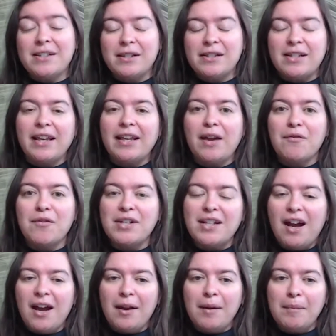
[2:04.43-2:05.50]
It's like every
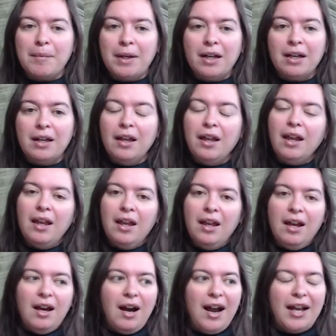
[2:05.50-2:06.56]
time
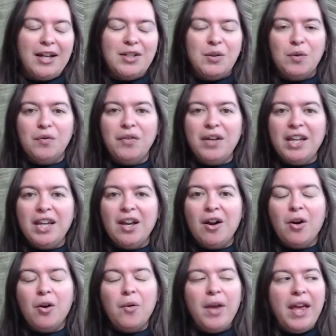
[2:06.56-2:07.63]
I do a
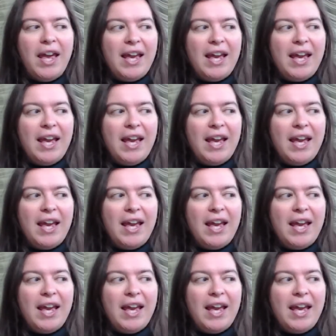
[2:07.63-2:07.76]
video,